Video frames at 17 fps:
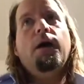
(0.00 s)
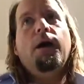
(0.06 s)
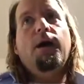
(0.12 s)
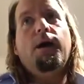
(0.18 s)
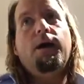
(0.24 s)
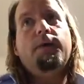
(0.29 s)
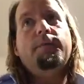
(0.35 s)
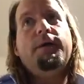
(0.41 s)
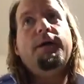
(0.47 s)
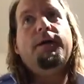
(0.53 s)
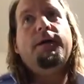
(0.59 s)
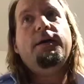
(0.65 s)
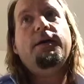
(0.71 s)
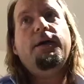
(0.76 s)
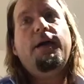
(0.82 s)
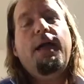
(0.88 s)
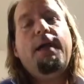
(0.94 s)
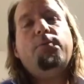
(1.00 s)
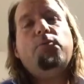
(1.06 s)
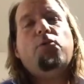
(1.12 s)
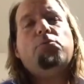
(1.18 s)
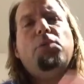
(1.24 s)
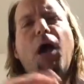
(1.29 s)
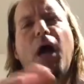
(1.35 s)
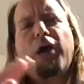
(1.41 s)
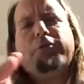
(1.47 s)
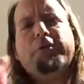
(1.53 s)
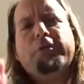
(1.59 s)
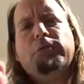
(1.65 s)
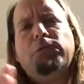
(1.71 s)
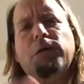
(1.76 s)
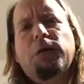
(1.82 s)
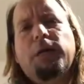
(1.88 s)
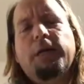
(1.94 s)
A more
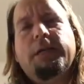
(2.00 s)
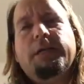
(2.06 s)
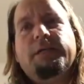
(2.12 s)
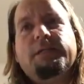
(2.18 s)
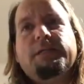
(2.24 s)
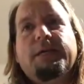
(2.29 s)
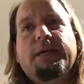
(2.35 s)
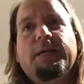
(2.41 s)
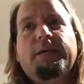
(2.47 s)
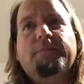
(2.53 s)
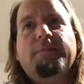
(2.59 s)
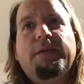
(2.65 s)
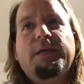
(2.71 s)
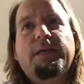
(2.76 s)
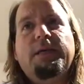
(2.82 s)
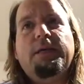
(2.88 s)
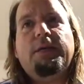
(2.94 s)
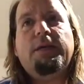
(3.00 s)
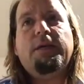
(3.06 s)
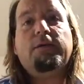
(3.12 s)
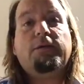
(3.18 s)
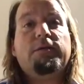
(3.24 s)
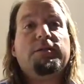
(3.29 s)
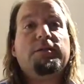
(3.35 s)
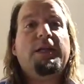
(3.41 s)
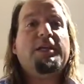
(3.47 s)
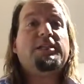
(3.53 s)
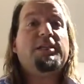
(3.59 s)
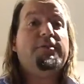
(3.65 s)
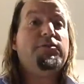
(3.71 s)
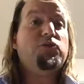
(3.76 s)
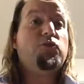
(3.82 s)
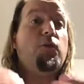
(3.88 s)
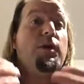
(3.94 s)
moderate one is going to be, takes
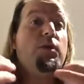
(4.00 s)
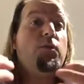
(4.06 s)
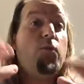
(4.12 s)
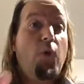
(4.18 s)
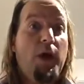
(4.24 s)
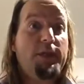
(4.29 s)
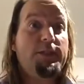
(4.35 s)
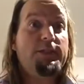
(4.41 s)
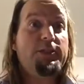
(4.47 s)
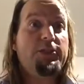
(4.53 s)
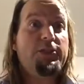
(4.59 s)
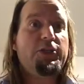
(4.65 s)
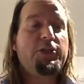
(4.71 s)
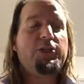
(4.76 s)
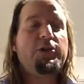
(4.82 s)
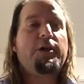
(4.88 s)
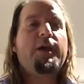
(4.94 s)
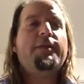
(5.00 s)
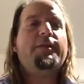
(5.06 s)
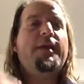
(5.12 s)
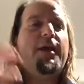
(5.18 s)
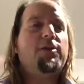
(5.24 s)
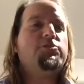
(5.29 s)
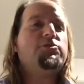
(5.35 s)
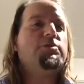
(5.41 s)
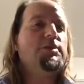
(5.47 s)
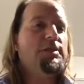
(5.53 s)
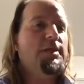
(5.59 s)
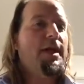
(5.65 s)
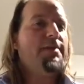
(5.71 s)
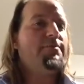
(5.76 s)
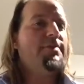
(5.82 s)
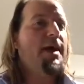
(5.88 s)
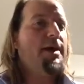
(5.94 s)
level 21 to cure, and they also need to
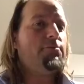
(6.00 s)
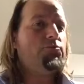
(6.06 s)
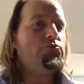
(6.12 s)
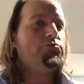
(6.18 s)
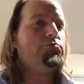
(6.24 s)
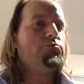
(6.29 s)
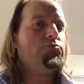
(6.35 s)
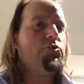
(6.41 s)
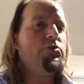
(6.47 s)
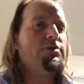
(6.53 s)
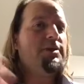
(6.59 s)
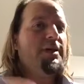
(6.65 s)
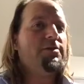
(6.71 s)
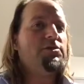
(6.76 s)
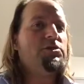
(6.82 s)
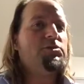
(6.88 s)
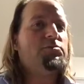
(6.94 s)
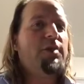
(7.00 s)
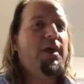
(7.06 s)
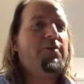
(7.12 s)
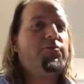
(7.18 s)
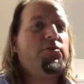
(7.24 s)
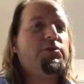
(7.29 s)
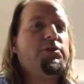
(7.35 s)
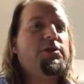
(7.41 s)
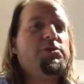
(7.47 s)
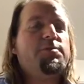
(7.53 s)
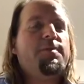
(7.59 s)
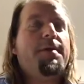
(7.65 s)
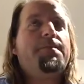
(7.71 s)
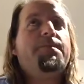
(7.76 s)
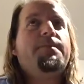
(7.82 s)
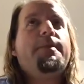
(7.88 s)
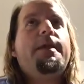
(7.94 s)
have that life rotator
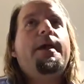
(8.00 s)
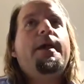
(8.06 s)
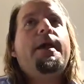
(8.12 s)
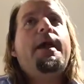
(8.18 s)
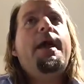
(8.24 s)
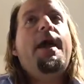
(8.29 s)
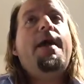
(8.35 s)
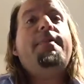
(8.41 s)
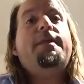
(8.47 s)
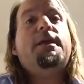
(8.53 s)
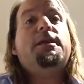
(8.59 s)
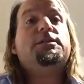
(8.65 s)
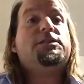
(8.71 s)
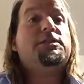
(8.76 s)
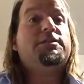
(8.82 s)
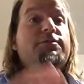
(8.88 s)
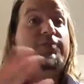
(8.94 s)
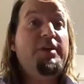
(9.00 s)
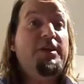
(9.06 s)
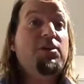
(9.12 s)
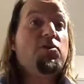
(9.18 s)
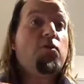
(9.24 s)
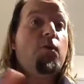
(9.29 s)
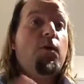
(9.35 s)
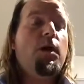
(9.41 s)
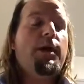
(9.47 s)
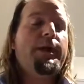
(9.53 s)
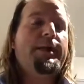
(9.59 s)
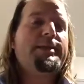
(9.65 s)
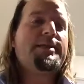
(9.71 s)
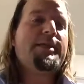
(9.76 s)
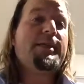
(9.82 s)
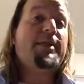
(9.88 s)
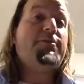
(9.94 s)
spell. And then a severe one
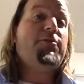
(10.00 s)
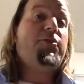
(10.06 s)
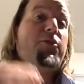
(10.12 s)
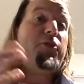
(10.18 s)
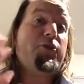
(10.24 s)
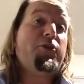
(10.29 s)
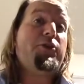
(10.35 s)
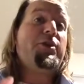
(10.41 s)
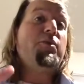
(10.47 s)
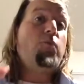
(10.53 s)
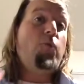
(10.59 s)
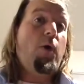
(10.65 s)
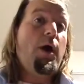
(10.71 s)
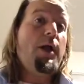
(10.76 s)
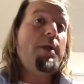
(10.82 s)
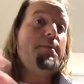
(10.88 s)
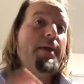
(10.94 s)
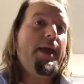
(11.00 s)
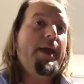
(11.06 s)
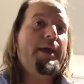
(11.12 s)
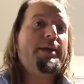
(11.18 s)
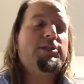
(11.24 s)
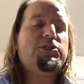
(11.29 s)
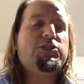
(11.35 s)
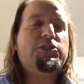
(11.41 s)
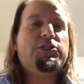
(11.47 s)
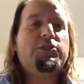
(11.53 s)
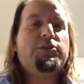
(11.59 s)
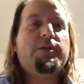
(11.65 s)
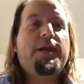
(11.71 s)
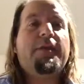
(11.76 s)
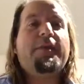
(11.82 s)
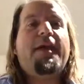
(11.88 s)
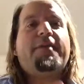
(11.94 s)
needs like a level 31 mage to
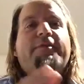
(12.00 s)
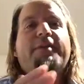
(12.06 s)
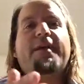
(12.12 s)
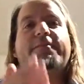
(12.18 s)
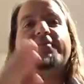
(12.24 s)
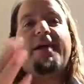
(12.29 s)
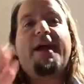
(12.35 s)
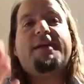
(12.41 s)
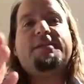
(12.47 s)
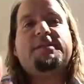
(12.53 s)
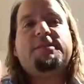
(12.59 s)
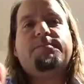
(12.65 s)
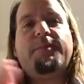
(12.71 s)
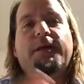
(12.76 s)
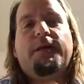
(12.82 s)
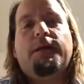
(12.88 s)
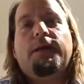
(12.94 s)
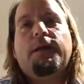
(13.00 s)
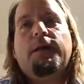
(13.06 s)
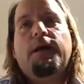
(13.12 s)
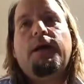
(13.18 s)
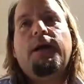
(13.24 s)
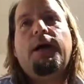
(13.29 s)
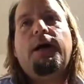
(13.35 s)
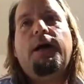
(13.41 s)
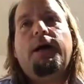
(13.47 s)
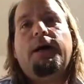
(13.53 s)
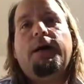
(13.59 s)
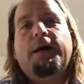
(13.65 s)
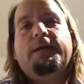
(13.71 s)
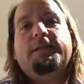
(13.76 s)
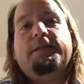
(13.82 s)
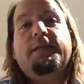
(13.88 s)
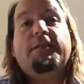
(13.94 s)
do it, and they have to have that spell.
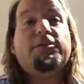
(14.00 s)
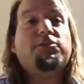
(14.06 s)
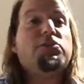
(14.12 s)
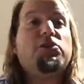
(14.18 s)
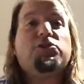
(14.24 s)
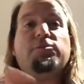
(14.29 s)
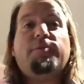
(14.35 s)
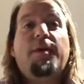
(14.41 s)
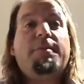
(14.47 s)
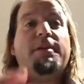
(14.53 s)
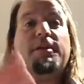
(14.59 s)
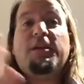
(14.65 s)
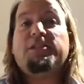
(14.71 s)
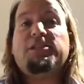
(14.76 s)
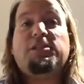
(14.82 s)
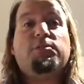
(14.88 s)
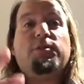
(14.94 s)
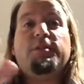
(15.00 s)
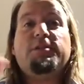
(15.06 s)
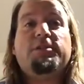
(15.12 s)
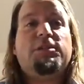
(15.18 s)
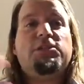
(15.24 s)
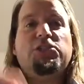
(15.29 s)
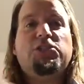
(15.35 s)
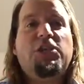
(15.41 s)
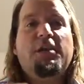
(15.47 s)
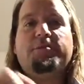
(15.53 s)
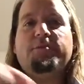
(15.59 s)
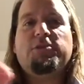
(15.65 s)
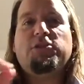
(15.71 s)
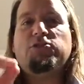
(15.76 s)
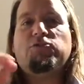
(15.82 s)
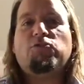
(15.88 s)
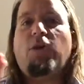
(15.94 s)
And then there's also might be custom ones that GMs
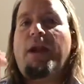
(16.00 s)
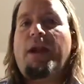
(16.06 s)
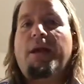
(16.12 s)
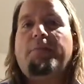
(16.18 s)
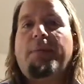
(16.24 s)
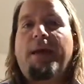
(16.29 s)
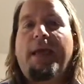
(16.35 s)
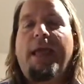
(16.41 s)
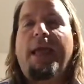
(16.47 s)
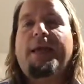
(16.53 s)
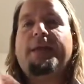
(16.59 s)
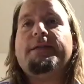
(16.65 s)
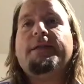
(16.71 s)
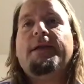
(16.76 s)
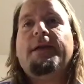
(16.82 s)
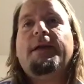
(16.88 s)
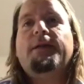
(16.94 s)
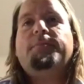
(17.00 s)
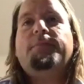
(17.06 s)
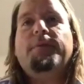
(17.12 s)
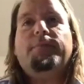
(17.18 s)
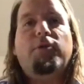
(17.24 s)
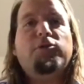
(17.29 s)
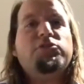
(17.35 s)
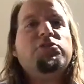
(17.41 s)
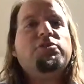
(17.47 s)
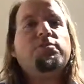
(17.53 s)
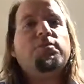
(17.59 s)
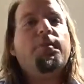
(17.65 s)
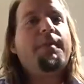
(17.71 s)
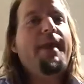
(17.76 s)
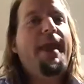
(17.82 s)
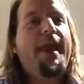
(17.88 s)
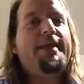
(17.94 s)
just write up by hand. But most of them
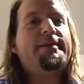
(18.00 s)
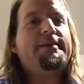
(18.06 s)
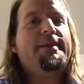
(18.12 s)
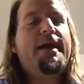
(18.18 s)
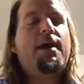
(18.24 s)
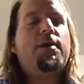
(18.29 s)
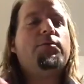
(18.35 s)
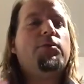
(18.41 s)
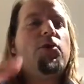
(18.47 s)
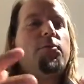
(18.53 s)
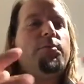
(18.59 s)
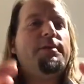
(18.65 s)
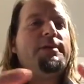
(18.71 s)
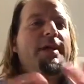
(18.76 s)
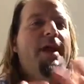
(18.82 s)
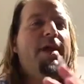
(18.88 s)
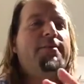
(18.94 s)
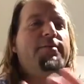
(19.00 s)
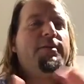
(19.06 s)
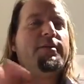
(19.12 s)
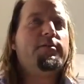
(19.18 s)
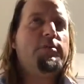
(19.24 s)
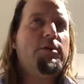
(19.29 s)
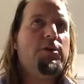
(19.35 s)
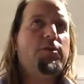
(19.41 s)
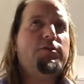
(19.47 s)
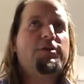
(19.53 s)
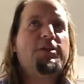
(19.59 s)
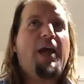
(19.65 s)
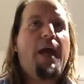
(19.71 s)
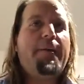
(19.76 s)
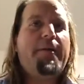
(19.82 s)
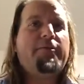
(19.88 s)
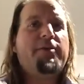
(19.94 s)
will be handed out. We're hoping to have, over
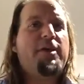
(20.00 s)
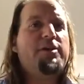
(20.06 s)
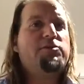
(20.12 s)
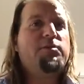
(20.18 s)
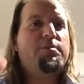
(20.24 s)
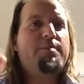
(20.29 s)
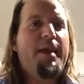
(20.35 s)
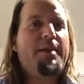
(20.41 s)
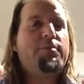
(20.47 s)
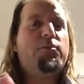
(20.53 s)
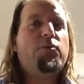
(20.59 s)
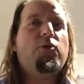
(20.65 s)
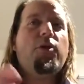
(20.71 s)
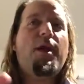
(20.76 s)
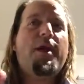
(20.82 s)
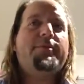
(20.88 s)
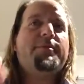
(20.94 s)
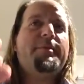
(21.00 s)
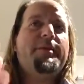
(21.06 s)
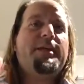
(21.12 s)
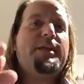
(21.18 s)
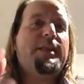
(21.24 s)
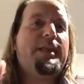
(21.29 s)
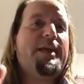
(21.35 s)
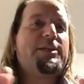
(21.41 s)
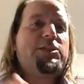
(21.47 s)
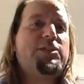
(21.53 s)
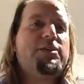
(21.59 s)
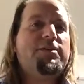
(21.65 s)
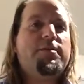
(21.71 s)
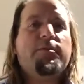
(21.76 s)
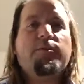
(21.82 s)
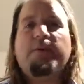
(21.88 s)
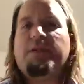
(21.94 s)
time, as we make more, have a big collection
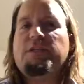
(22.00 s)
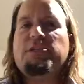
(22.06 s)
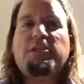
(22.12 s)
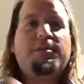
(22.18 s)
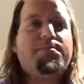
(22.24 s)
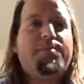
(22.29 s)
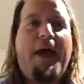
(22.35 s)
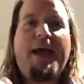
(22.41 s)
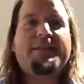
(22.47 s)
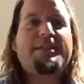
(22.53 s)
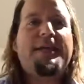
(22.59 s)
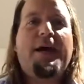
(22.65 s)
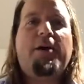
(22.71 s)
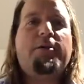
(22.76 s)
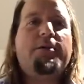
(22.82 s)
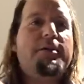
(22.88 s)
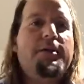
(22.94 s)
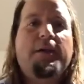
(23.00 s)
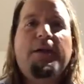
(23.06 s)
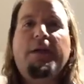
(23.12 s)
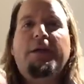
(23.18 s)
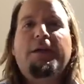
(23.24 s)
of them that we can just pass out, and